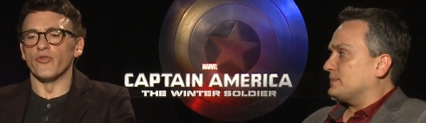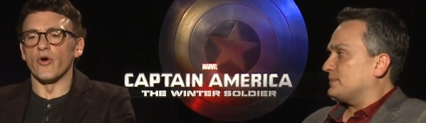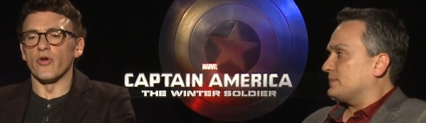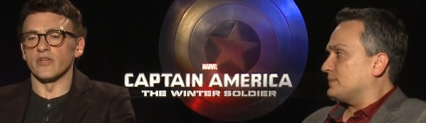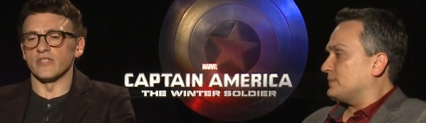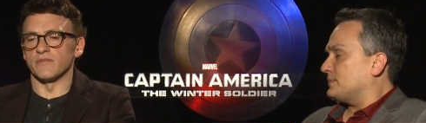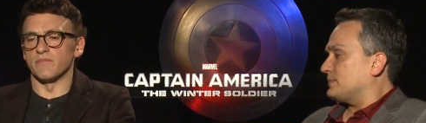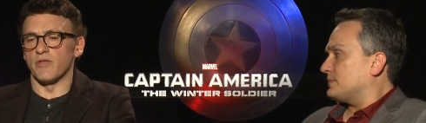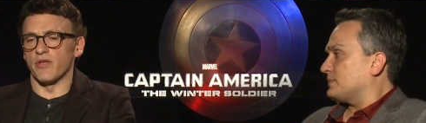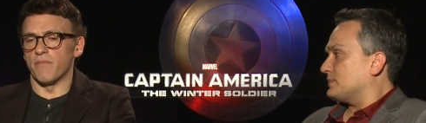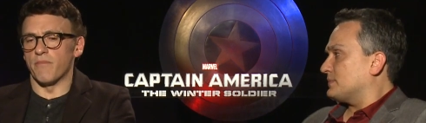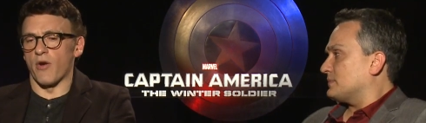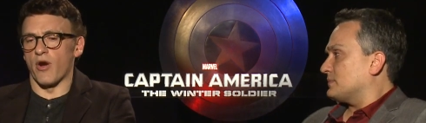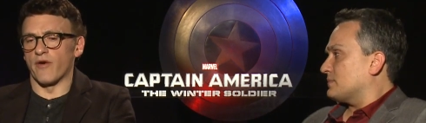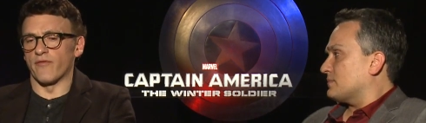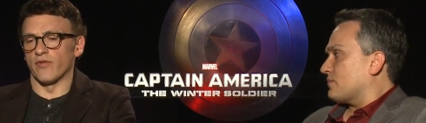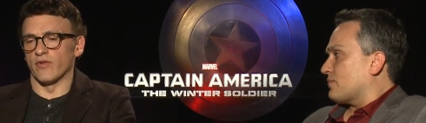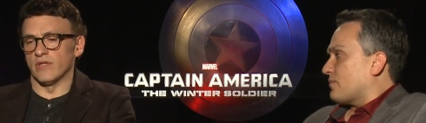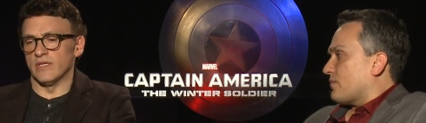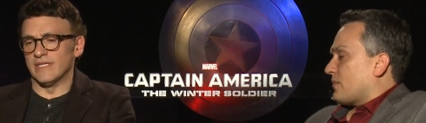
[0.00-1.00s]
Speaker 1: notice that
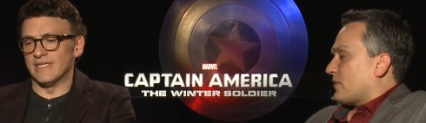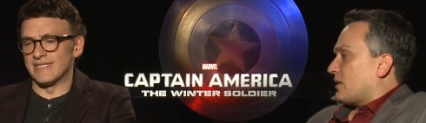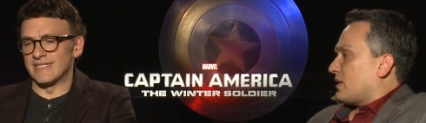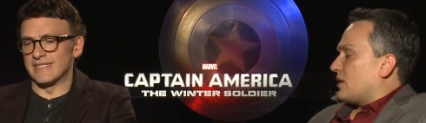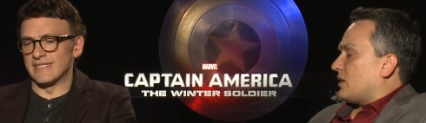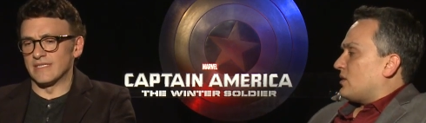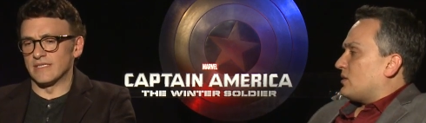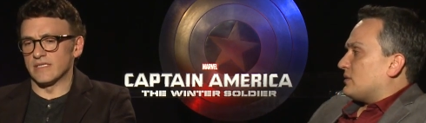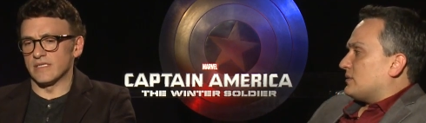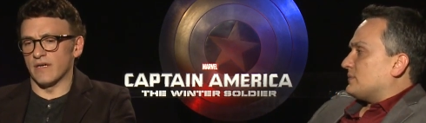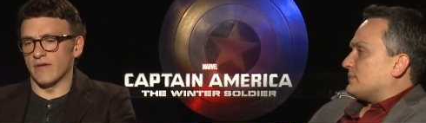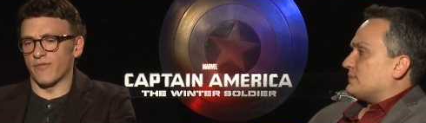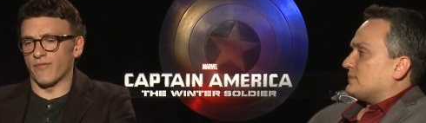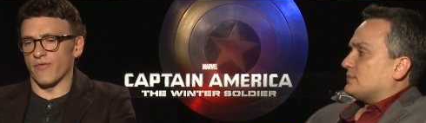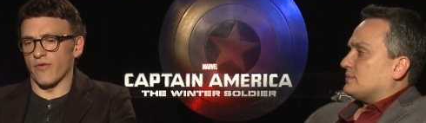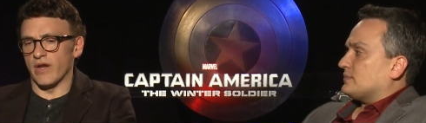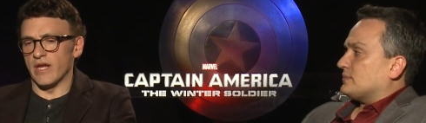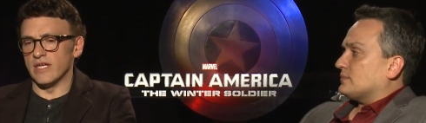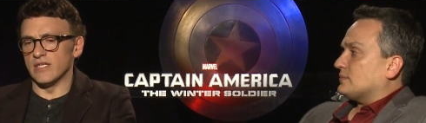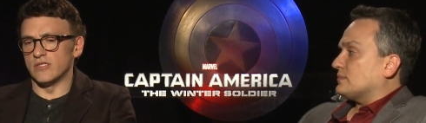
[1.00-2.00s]
Marvel isn't
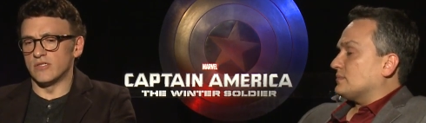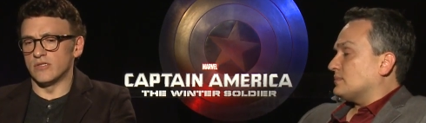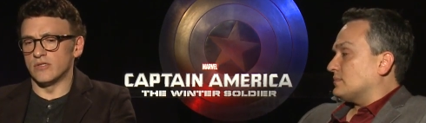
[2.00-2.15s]
afraid